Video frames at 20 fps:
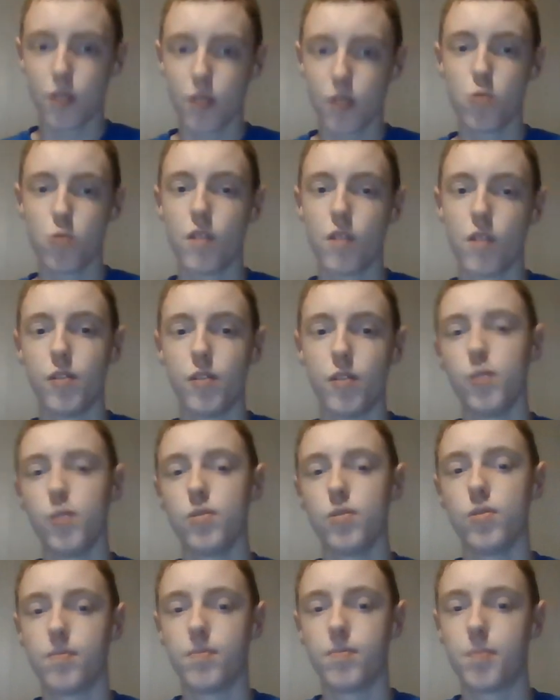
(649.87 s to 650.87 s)
who of
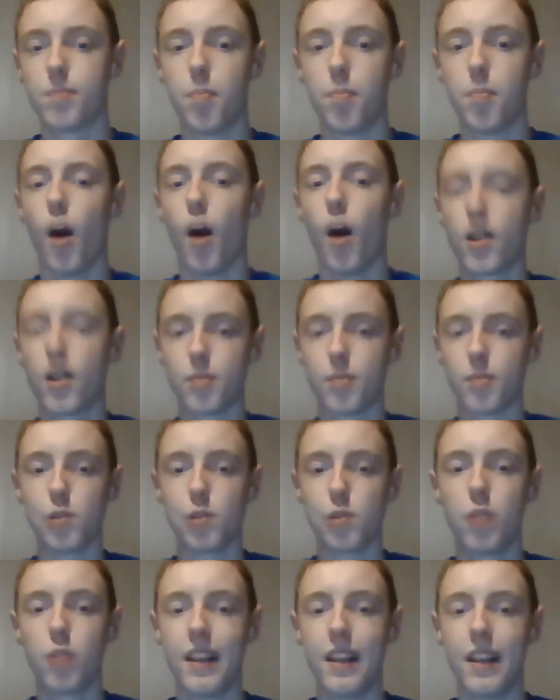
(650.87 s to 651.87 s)
you bought a
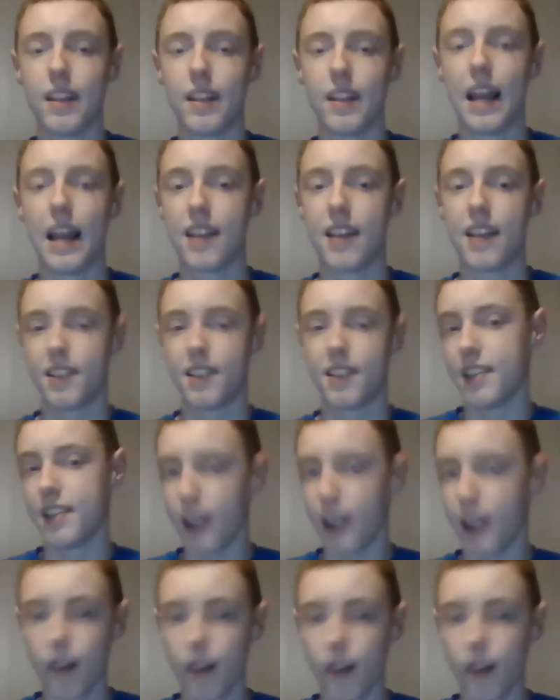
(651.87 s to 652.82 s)
Blu-ray in the last year?